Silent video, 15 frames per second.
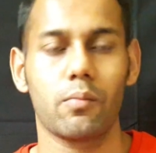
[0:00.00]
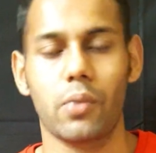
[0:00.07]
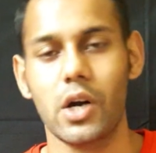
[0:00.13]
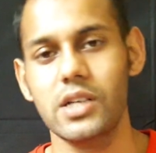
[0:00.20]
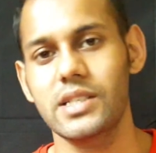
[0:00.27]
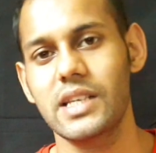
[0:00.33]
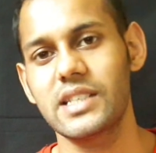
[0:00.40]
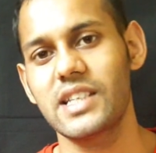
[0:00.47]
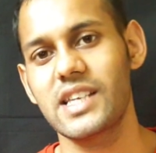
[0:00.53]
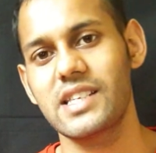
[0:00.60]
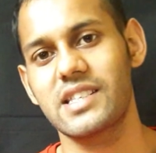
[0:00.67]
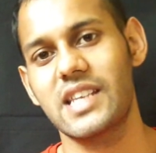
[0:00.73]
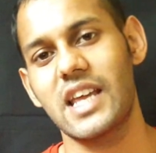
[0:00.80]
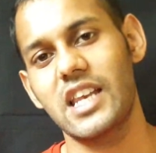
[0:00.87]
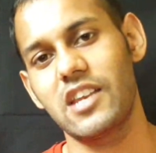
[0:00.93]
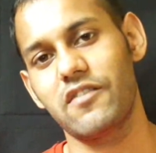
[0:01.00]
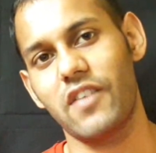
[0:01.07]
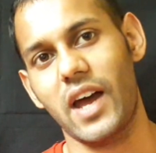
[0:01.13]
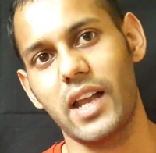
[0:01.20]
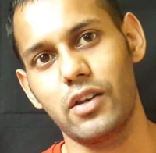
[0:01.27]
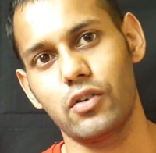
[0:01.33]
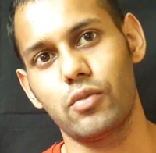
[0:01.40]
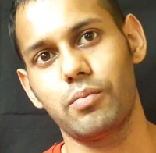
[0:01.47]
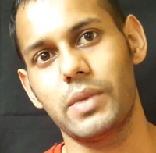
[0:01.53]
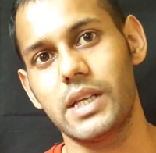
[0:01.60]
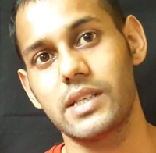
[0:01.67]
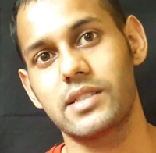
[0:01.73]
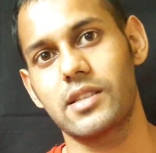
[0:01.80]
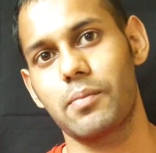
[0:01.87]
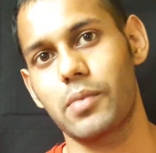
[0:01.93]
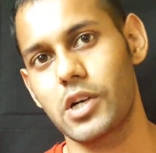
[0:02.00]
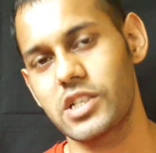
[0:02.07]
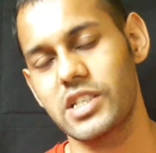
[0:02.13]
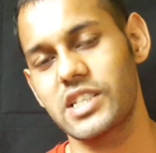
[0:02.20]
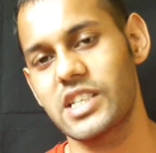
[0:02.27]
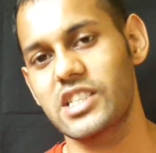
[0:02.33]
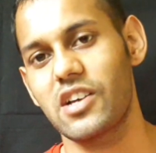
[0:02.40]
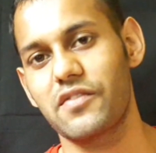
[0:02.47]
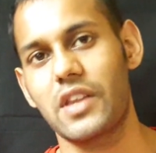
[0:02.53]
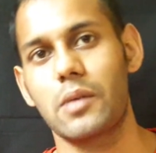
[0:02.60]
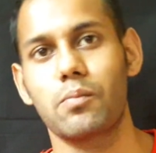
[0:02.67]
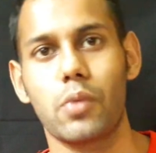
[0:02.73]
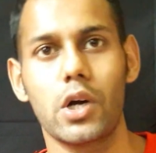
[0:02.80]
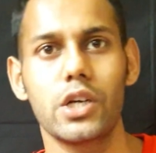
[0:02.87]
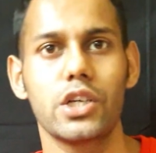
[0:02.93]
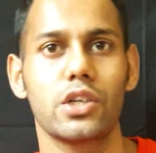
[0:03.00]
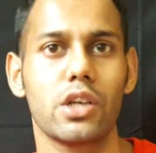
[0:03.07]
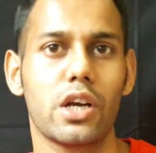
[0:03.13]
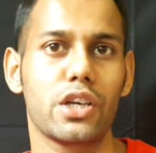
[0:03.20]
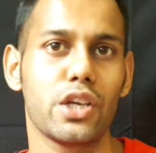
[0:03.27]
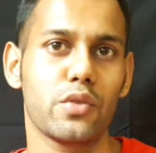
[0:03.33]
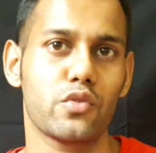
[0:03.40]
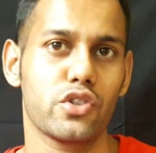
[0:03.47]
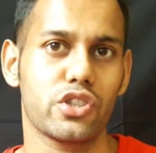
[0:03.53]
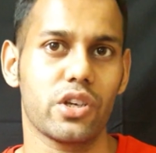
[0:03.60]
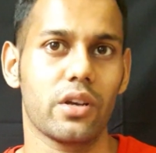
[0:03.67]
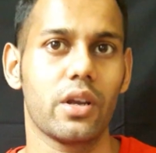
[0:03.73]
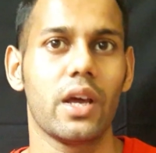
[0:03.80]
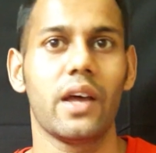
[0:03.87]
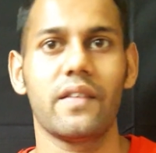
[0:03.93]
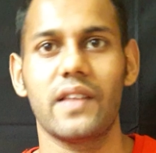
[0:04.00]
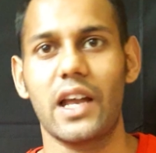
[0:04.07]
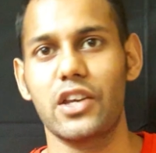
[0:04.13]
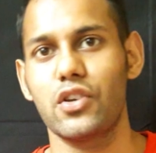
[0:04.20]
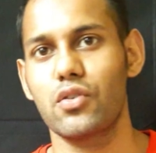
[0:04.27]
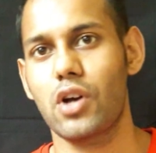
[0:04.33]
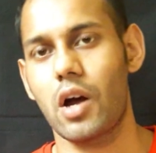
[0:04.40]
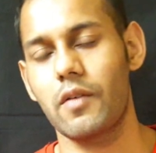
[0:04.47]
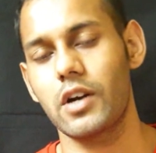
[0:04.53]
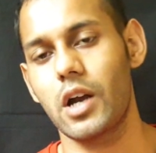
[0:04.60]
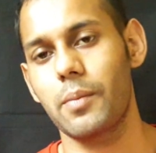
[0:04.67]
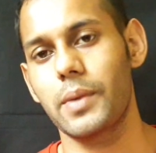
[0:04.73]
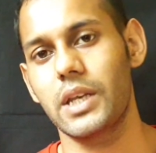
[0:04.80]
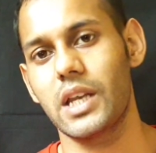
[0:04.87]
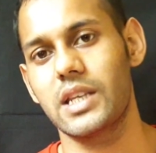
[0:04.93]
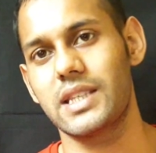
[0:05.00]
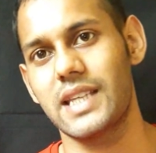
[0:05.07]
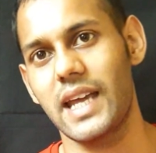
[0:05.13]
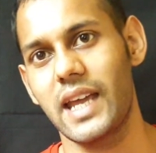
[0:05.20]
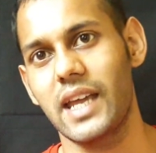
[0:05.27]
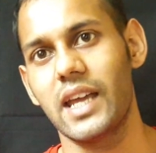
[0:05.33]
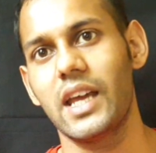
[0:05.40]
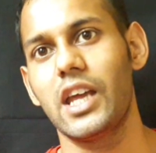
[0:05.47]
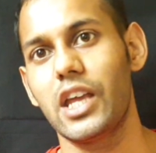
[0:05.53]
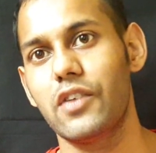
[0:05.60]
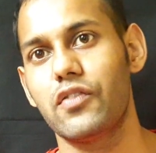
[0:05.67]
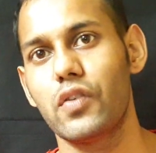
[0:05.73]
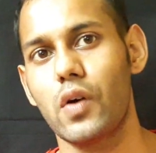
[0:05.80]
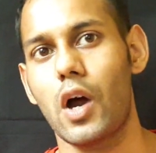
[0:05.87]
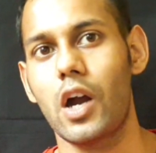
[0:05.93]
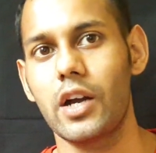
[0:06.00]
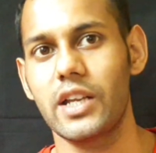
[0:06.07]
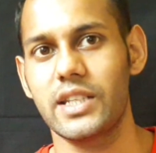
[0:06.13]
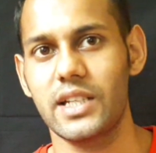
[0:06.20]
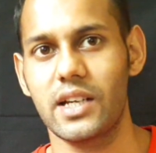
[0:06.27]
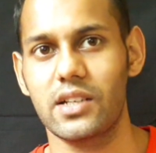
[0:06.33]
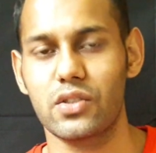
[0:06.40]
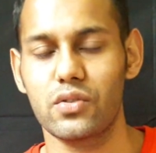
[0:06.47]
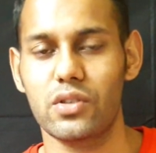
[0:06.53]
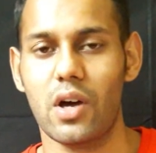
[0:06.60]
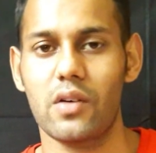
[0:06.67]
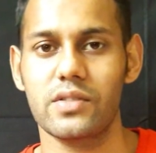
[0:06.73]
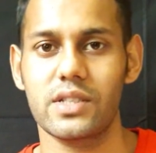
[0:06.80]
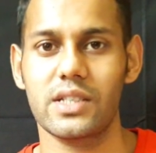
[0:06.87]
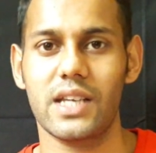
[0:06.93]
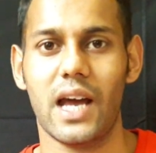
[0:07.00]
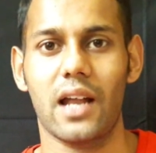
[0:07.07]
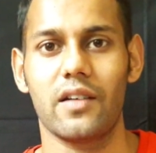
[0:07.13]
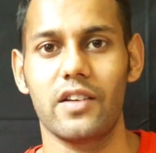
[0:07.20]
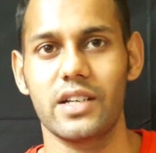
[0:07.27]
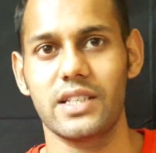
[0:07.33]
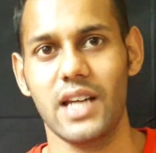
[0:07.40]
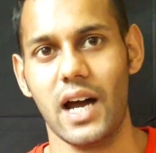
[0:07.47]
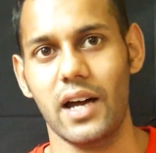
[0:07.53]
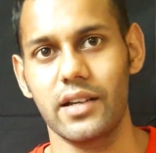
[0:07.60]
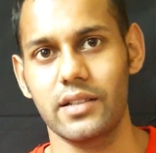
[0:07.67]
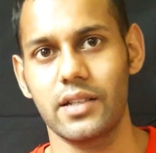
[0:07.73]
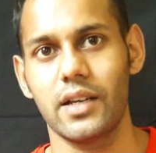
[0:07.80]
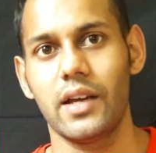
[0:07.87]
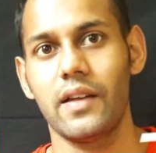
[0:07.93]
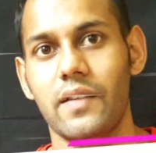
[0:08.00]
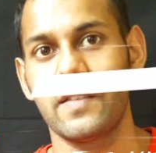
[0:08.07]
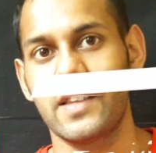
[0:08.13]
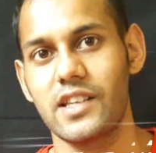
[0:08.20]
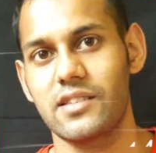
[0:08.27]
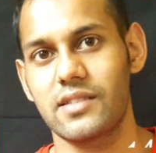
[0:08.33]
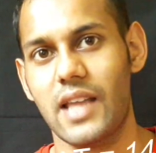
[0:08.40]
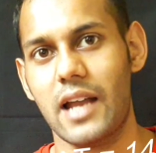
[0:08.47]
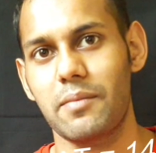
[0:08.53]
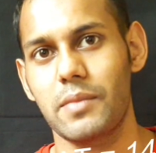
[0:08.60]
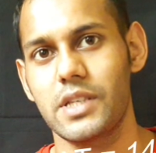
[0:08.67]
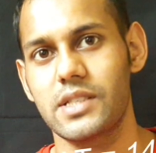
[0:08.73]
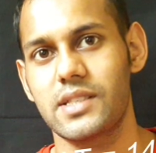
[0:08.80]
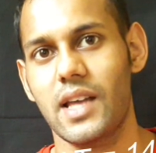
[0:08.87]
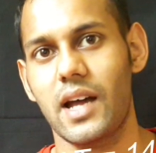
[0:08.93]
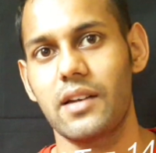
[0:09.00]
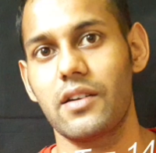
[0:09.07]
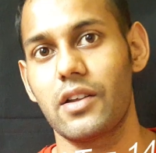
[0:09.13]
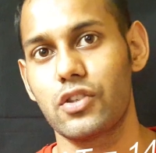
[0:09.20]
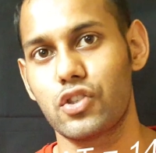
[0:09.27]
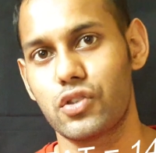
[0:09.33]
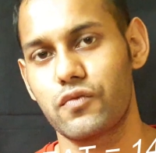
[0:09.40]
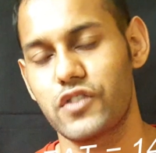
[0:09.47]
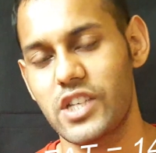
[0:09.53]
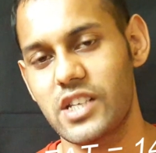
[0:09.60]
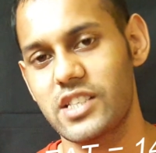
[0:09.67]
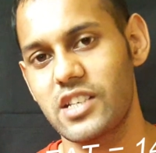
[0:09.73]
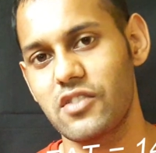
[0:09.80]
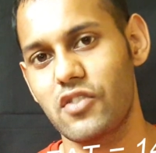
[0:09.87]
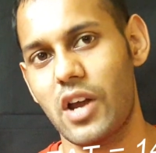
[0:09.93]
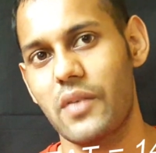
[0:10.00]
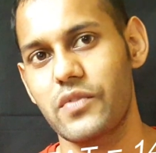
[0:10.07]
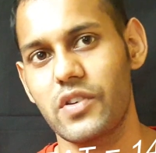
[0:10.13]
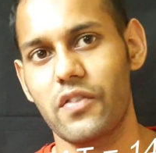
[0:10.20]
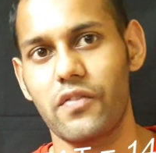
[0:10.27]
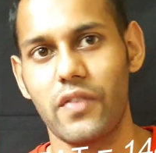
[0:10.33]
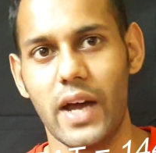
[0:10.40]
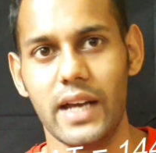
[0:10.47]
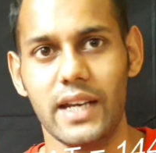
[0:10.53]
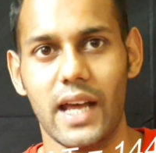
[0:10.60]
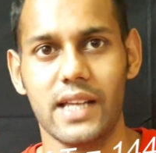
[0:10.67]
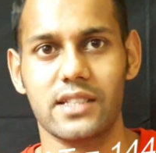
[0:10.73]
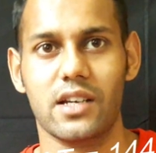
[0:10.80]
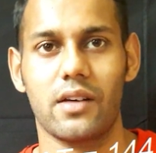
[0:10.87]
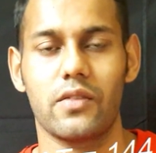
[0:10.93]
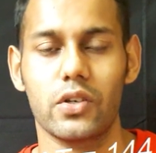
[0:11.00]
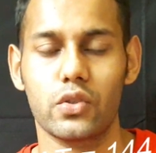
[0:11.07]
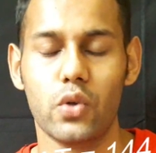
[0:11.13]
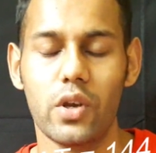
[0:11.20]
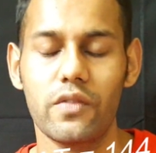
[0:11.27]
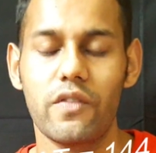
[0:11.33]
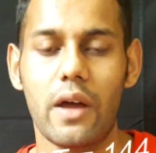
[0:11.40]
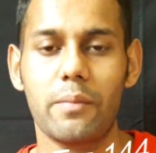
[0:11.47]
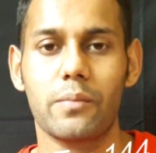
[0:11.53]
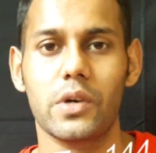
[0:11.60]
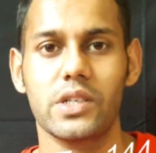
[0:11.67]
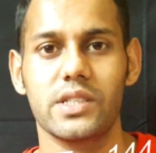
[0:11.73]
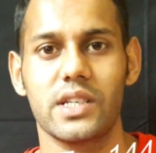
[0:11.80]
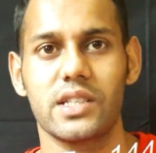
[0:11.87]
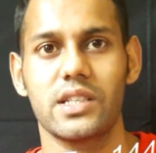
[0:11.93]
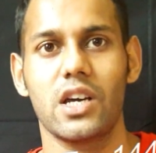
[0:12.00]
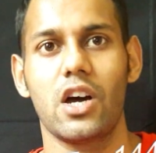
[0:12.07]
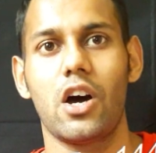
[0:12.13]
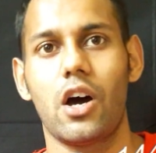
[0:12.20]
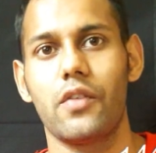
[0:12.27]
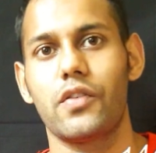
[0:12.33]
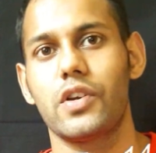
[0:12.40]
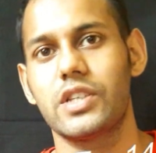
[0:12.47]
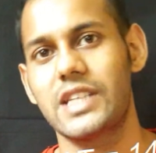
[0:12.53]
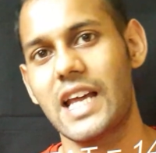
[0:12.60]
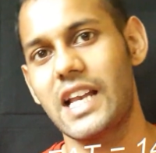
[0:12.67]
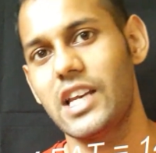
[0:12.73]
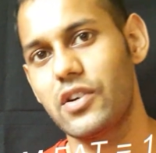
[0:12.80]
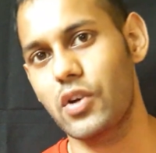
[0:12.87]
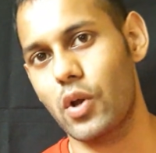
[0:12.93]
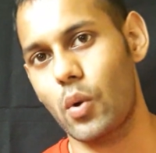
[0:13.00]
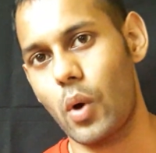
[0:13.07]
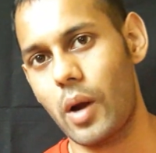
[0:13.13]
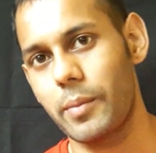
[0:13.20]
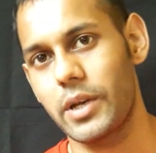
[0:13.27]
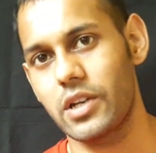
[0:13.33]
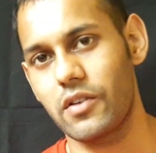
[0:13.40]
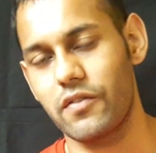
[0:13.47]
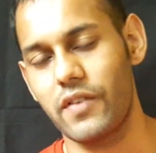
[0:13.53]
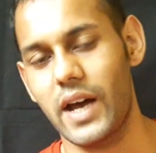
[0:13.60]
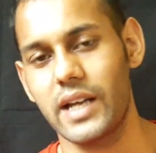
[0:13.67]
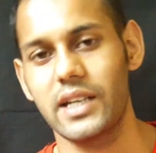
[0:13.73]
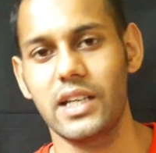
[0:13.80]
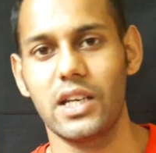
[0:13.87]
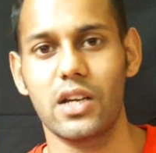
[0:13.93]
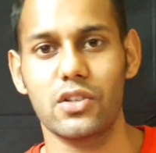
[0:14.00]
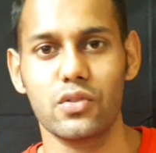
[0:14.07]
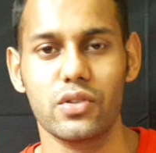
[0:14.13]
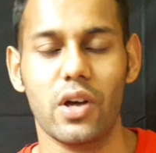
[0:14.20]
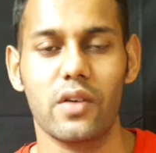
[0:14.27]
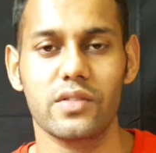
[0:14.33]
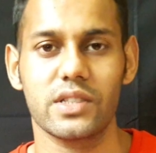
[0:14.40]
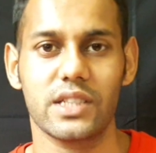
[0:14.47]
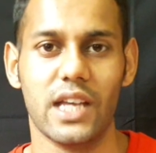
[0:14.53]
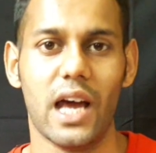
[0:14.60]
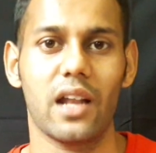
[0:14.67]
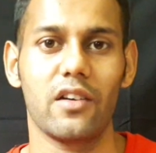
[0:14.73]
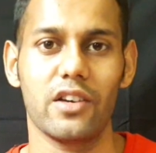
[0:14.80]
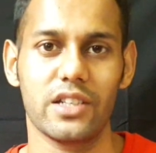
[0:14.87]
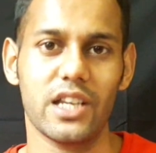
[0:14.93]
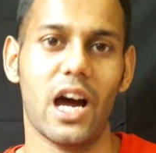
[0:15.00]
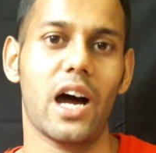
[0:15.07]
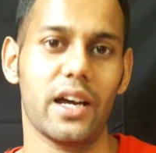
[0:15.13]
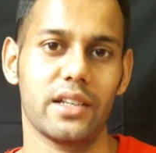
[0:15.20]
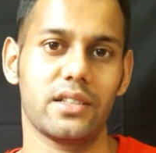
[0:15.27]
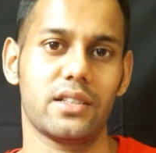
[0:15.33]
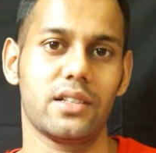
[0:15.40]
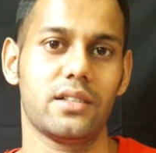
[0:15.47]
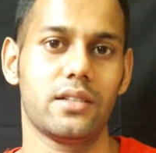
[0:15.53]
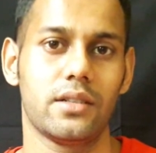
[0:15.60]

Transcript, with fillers: Percentage daily value means the percentage of that particular nutrition that you cover up in a day if you are eating a two thousand calorie diet. This, that means that sixteen grams of fat has covered twenty-five percent of your daily requirement of fat in a two thousand calorie diet.